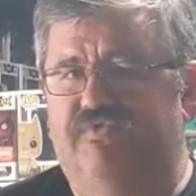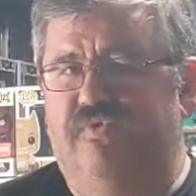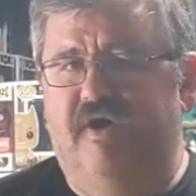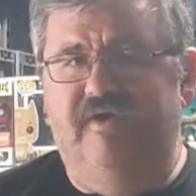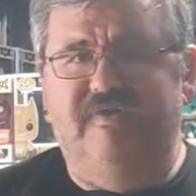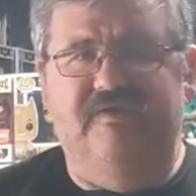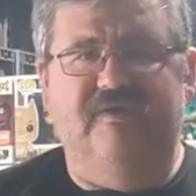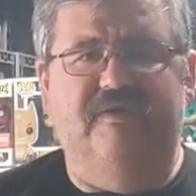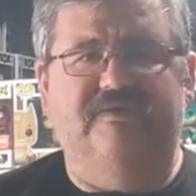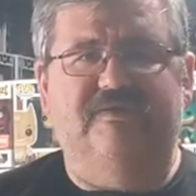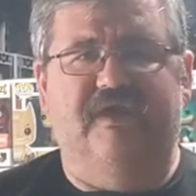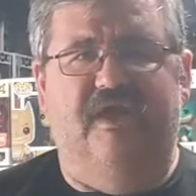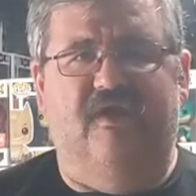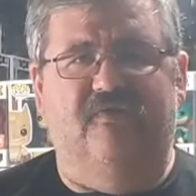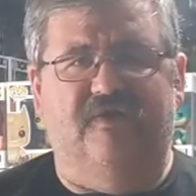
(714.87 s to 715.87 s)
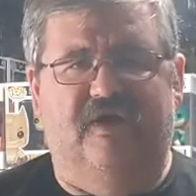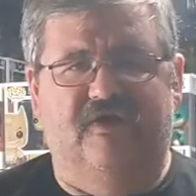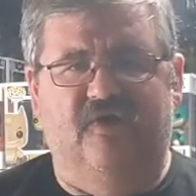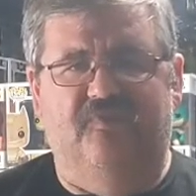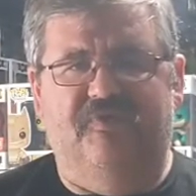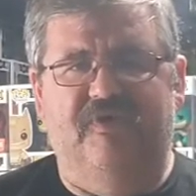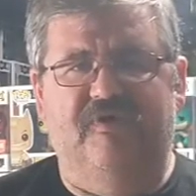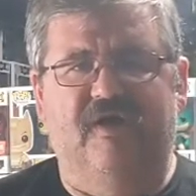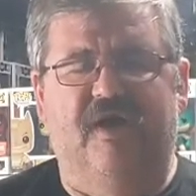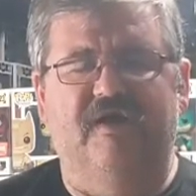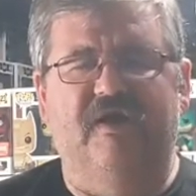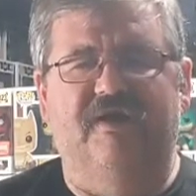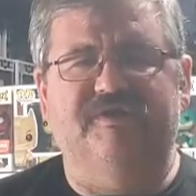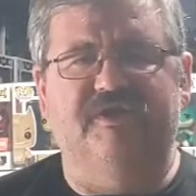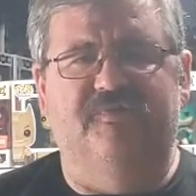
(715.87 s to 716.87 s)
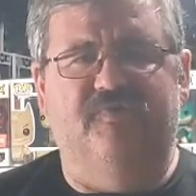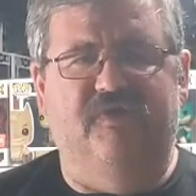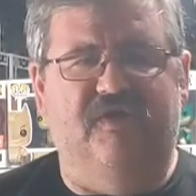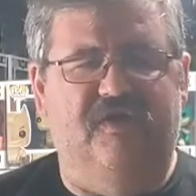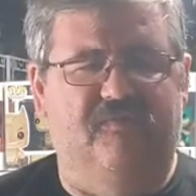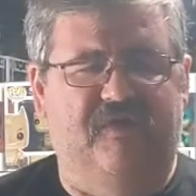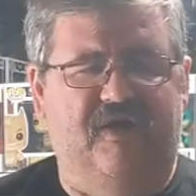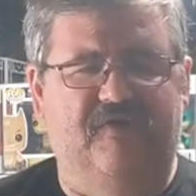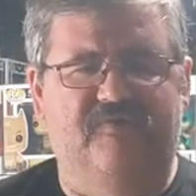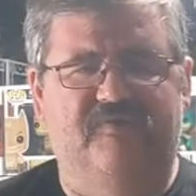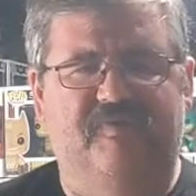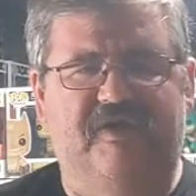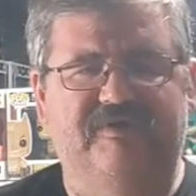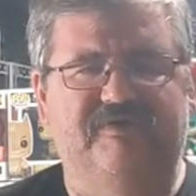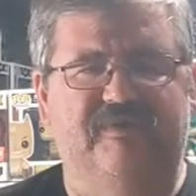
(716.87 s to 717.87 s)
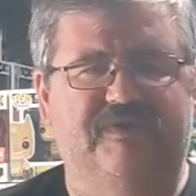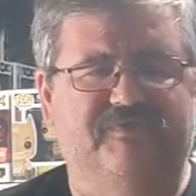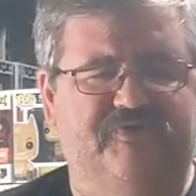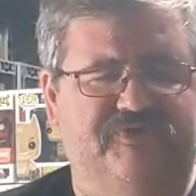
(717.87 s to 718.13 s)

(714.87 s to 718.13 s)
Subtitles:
quite the discount. I hope they're not actually putting them out of business